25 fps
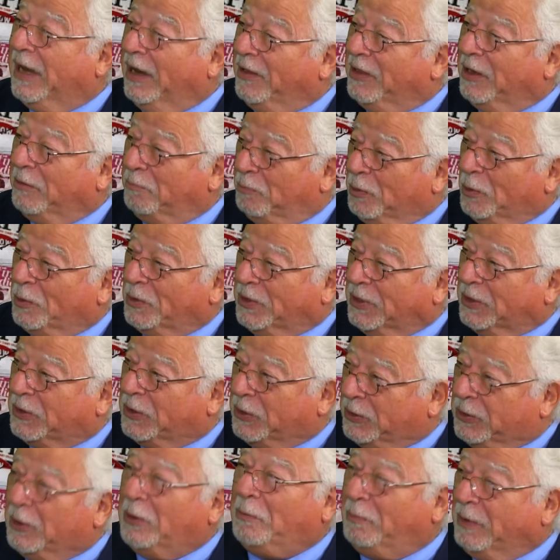they bought it
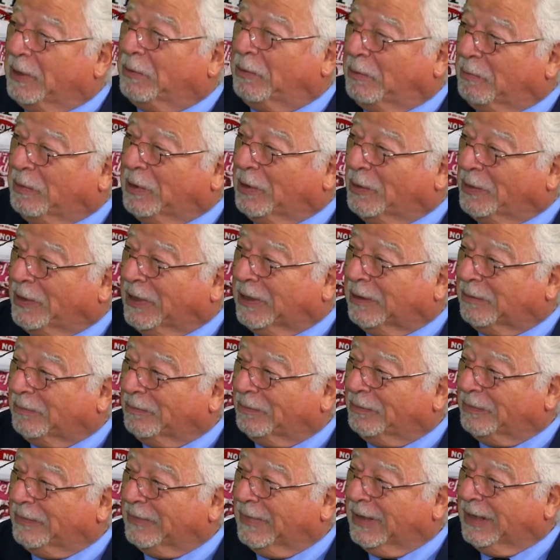to stop people building.
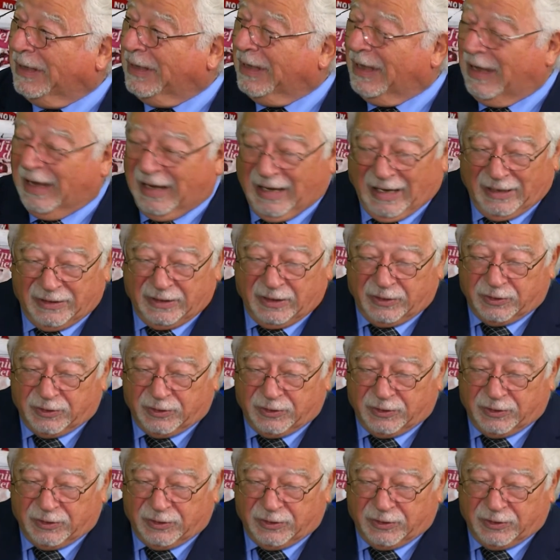Yeah. And that's